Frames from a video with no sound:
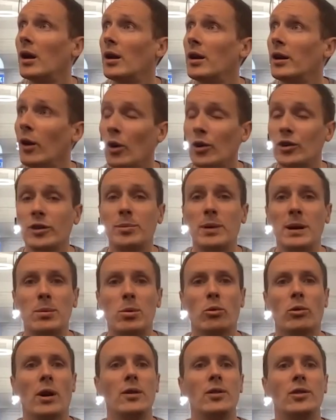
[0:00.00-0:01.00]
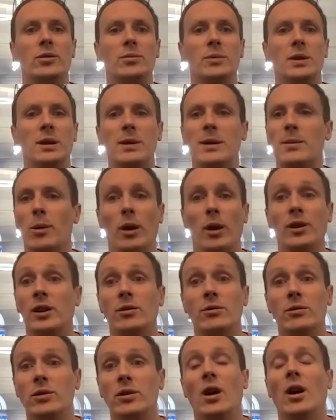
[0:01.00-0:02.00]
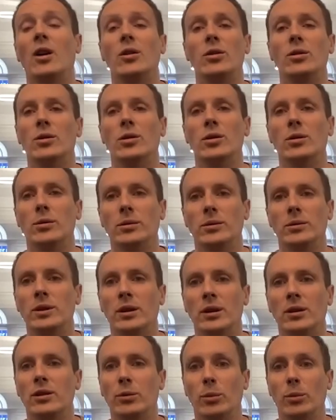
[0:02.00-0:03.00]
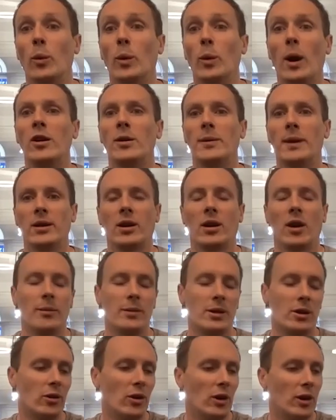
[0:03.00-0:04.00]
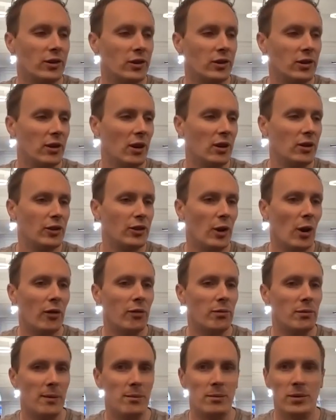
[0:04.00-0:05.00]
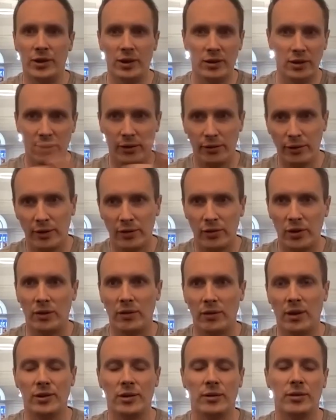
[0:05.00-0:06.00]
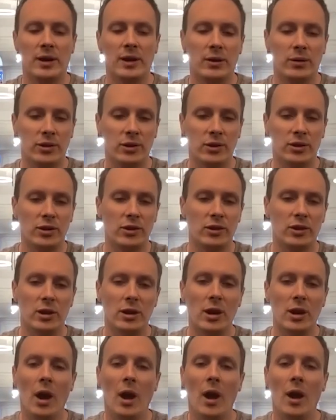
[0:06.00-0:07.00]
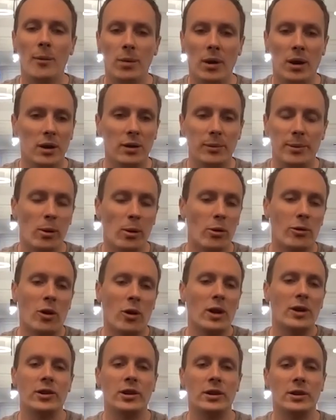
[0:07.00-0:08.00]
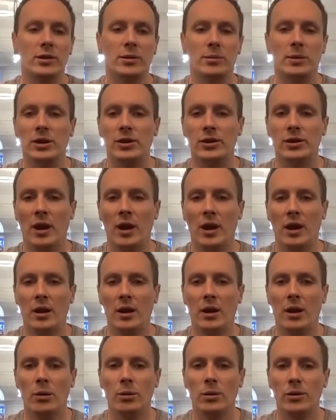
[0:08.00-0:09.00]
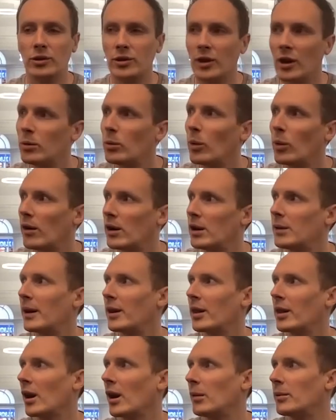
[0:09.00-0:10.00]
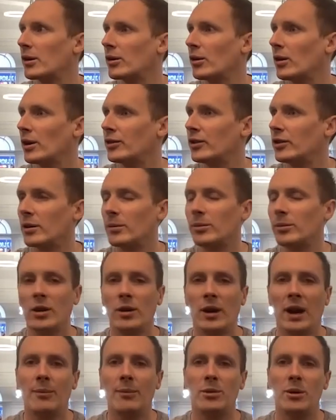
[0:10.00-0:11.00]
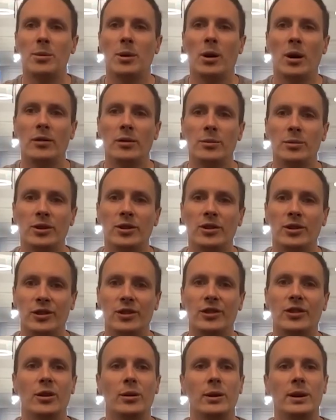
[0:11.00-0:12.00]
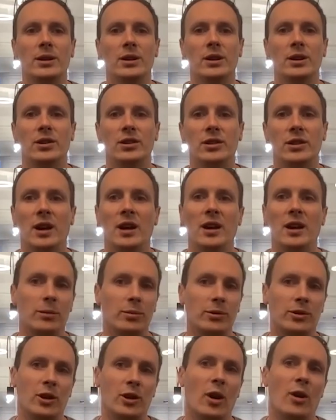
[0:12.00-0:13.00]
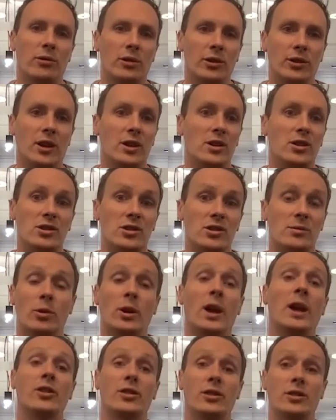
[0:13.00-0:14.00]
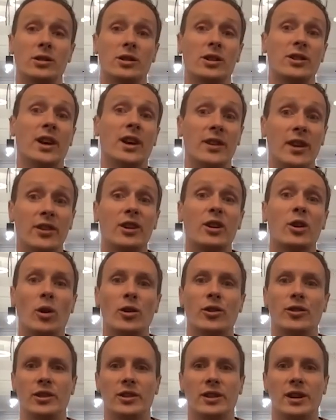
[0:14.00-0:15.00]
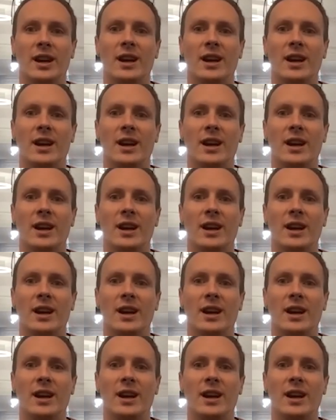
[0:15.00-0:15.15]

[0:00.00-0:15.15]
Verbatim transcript: lots of people wrote to me, people I didn't know who, you know, were worried about the climate crisis, like staff members. There's 50 of us at Fountain, you see. But people were writing to me saying, I was so worried about the climate crisis. I'm so happy part of the business is doing this. So that helps staff retention. Well, that's good because there's a cost to